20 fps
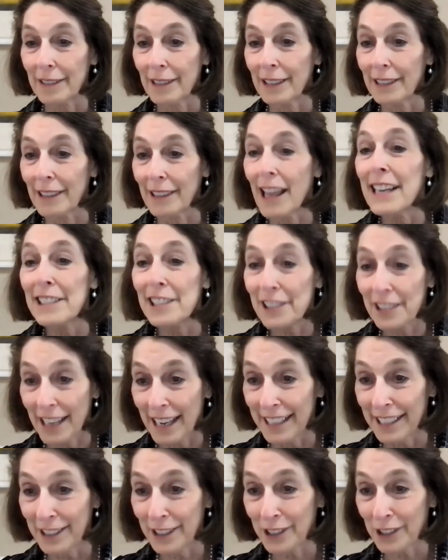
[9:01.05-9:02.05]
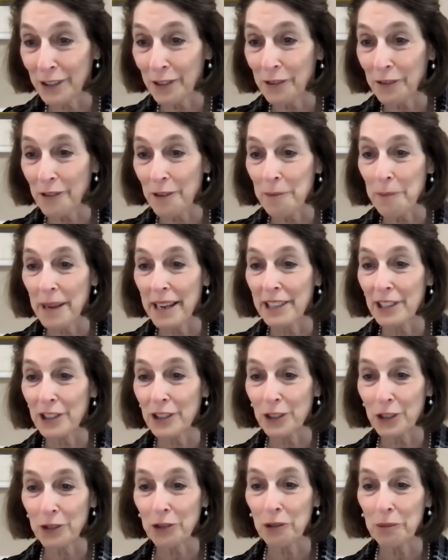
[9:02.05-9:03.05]
lysates from
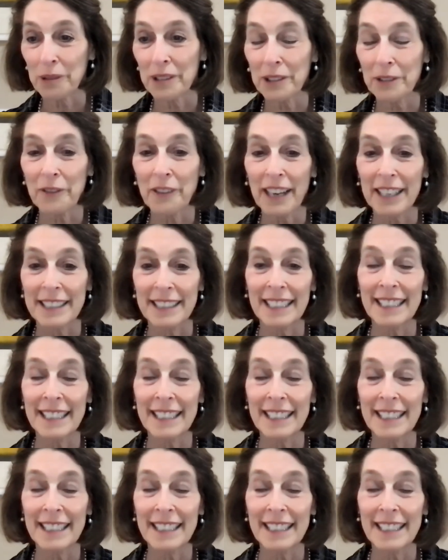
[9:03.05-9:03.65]
patients who had been affected.